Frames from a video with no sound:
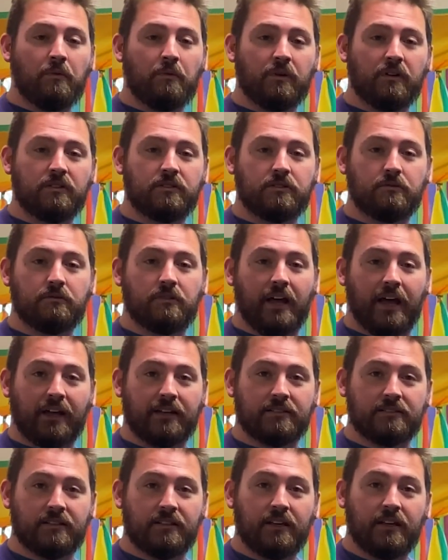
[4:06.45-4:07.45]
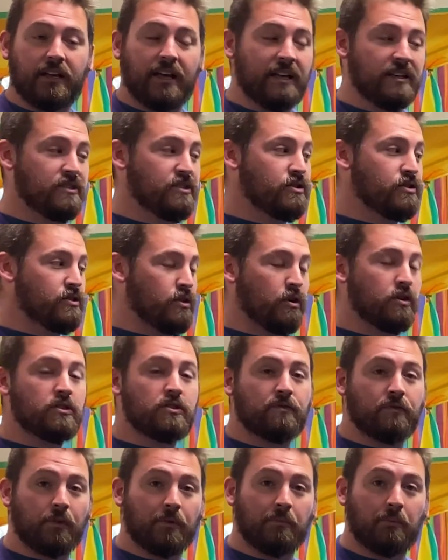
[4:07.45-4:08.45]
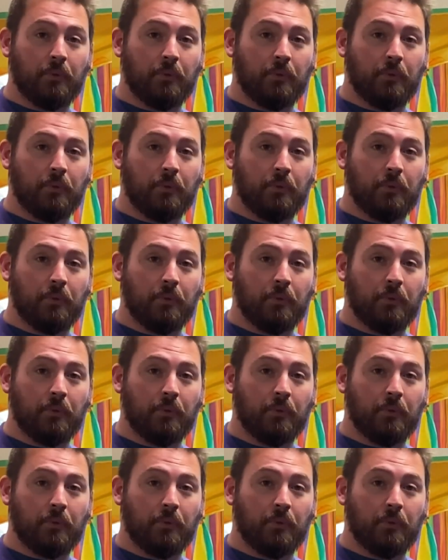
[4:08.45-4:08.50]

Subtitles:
we want to do next is search for